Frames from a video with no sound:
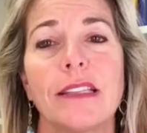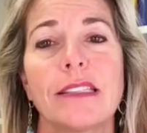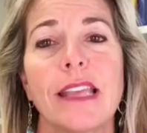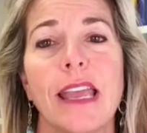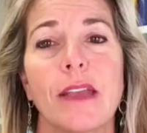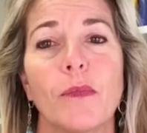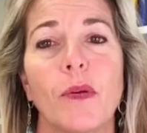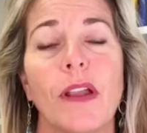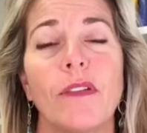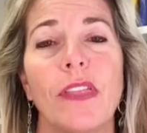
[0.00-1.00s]
name,
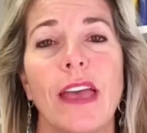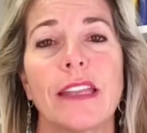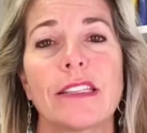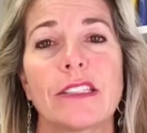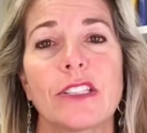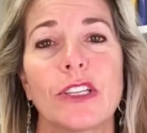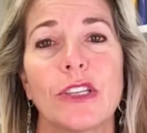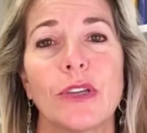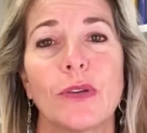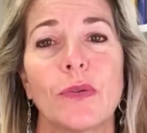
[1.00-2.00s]
whatever that is to
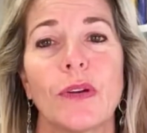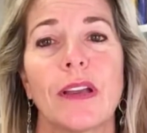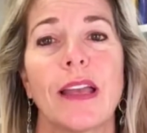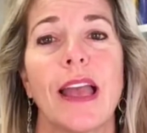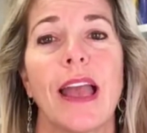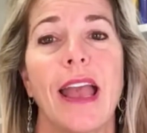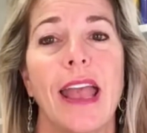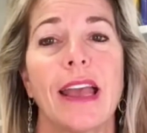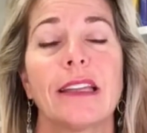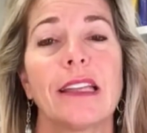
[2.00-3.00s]
you,
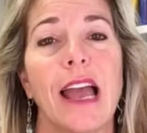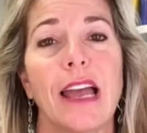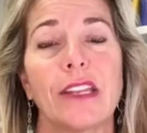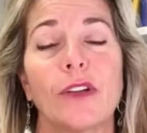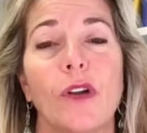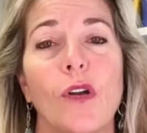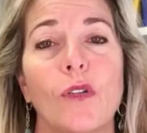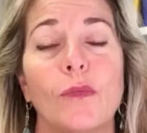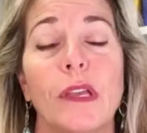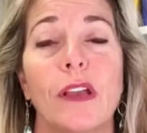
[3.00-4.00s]
and on your
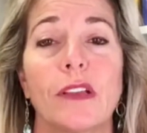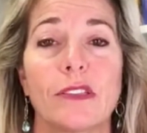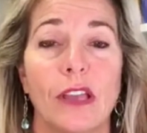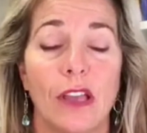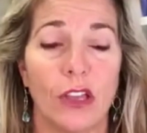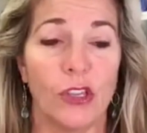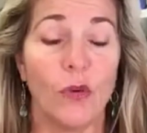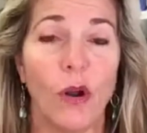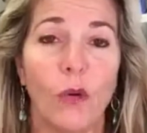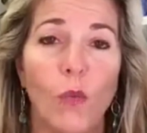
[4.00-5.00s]
own, because you
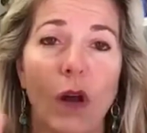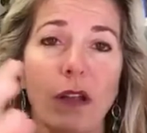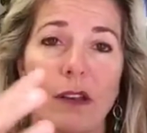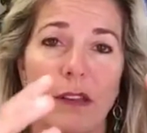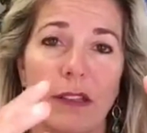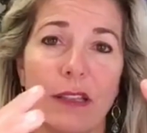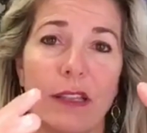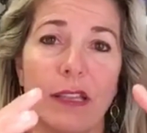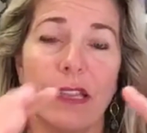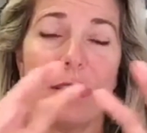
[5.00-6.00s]
are one
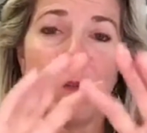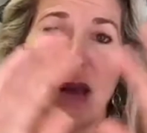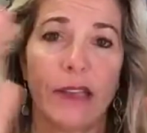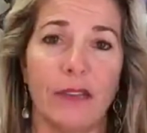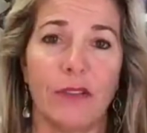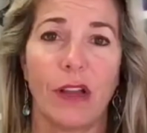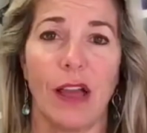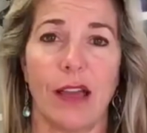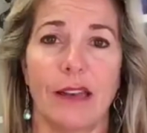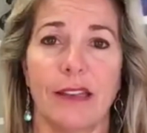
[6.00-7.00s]
in the mind of
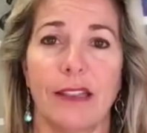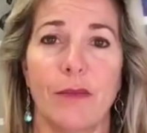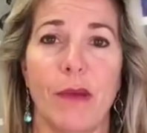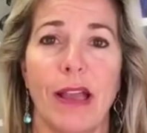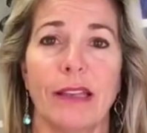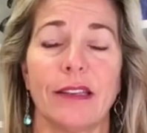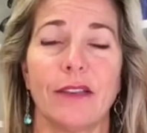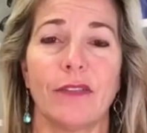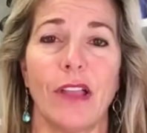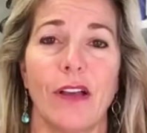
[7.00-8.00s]
God, in the mind
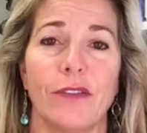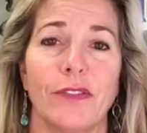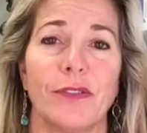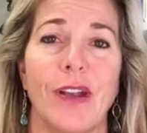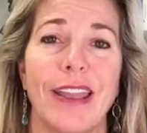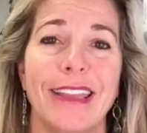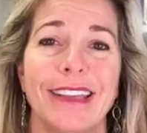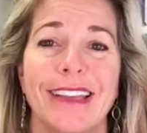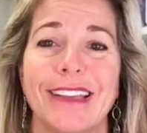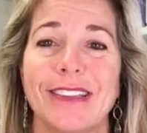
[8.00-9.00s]
of love, right?
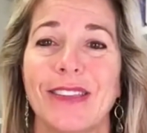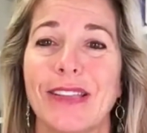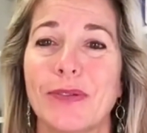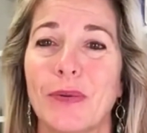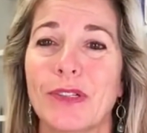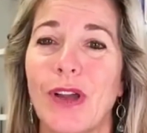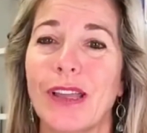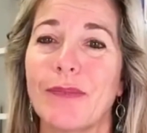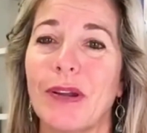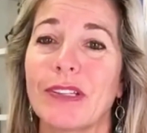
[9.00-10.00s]
So that's what we're talking
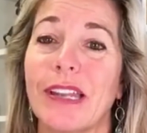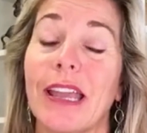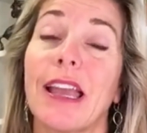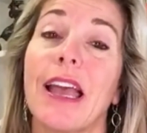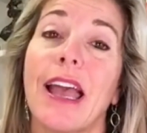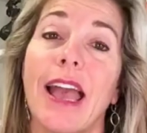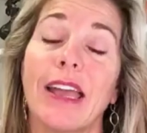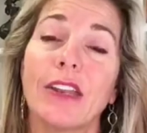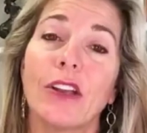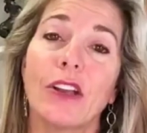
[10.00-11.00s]
about today.
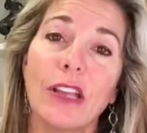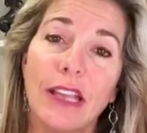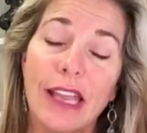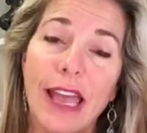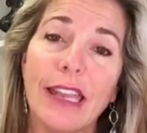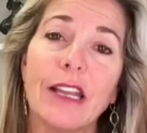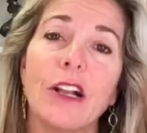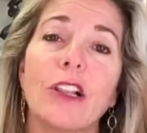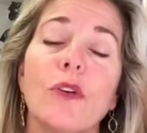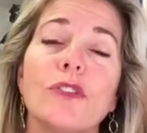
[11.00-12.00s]
And getting
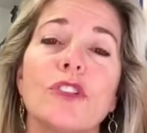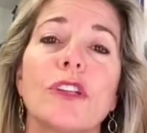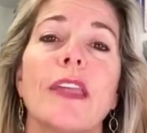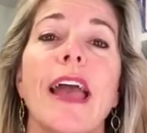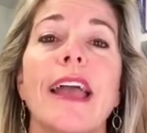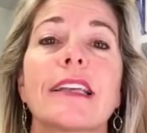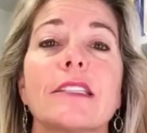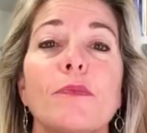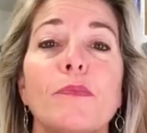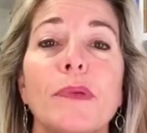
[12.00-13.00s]
closer to that
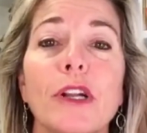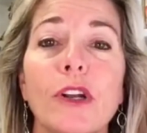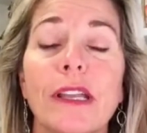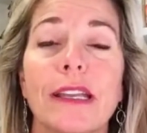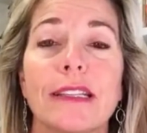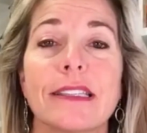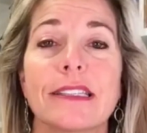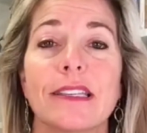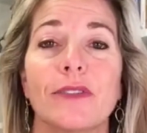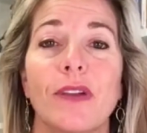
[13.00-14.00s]

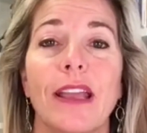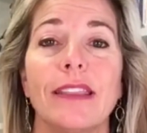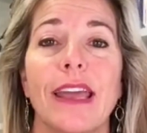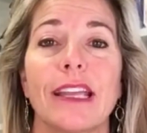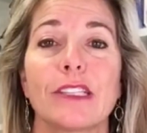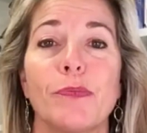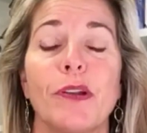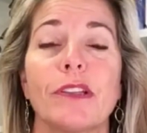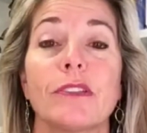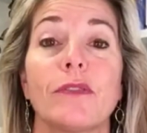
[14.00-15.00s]
experience, right? That
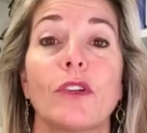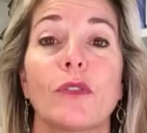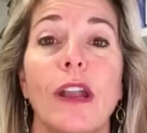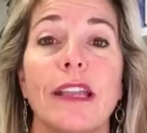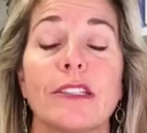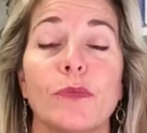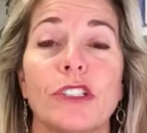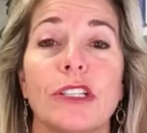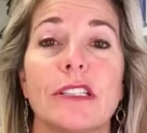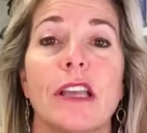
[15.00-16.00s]
experience of grace, which
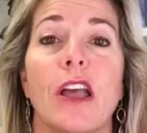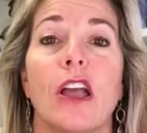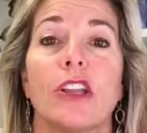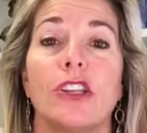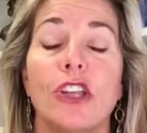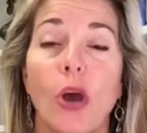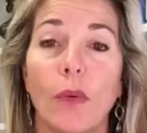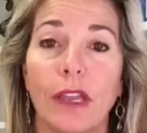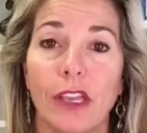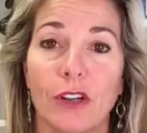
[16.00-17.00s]
is
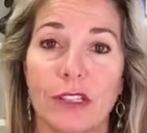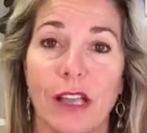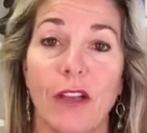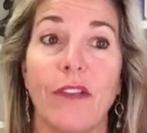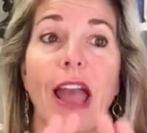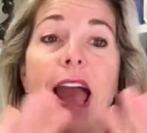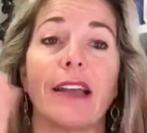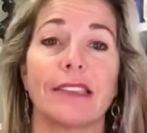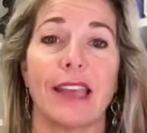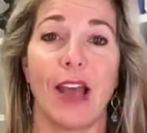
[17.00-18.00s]
knowing yourself
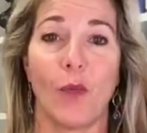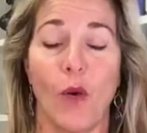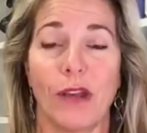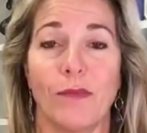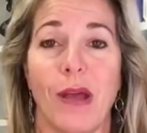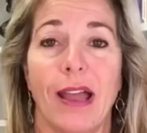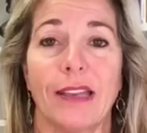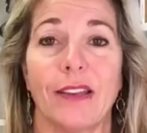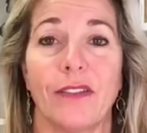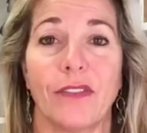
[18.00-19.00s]
as that one mind
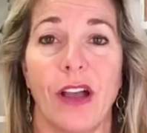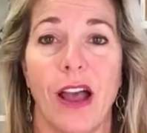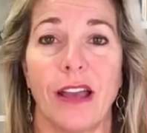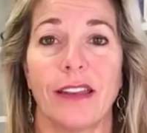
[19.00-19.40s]
of God,